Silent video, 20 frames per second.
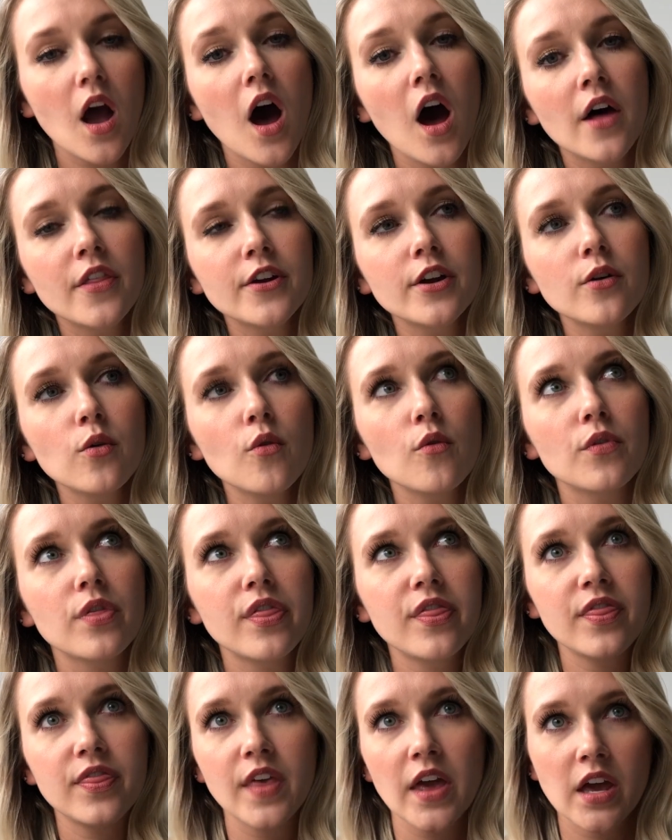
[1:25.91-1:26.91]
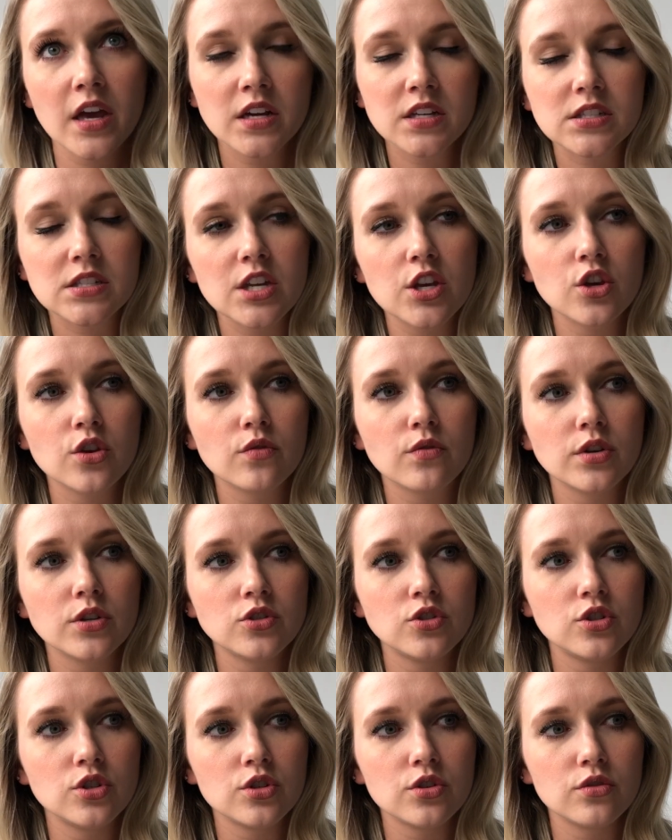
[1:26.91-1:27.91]
Other things that you
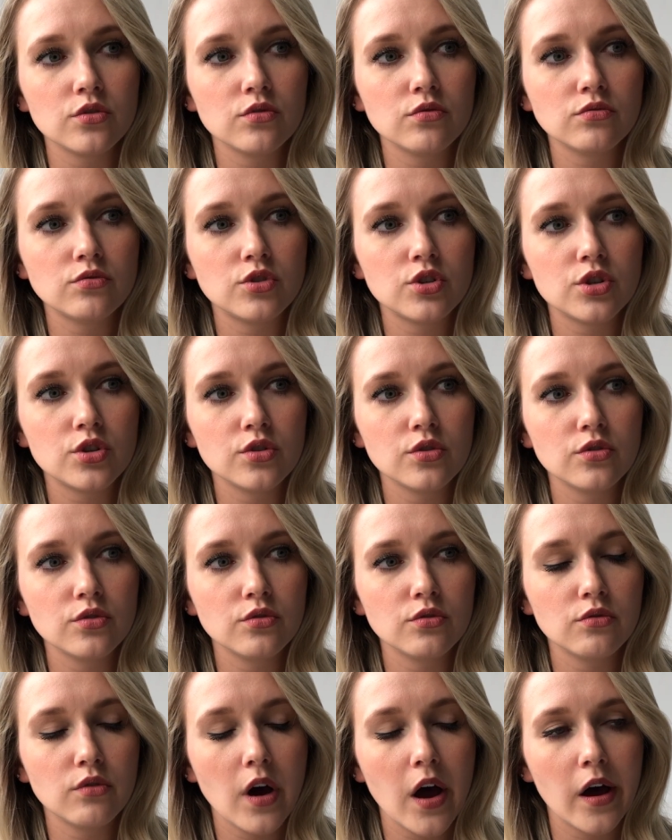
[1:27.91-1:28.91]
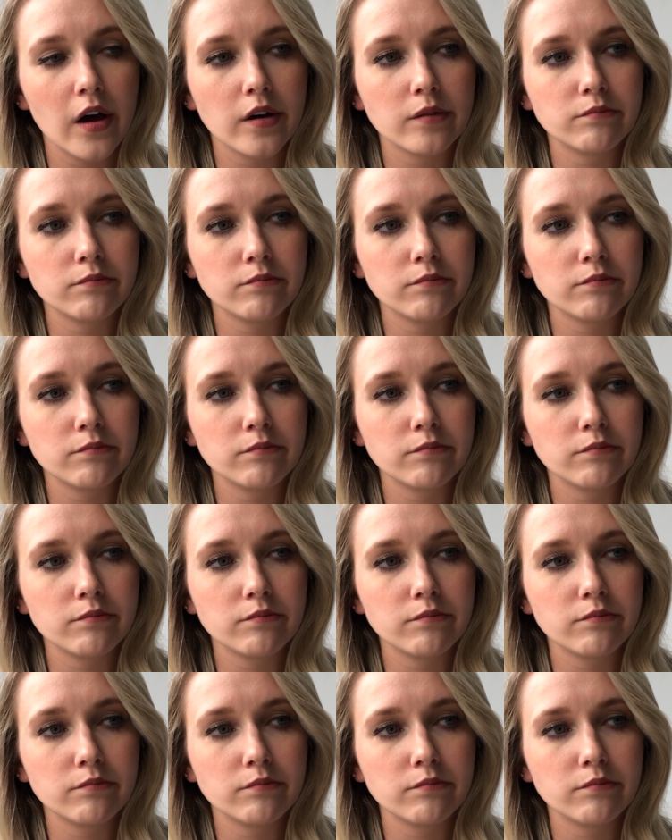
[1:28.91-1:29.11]
could do to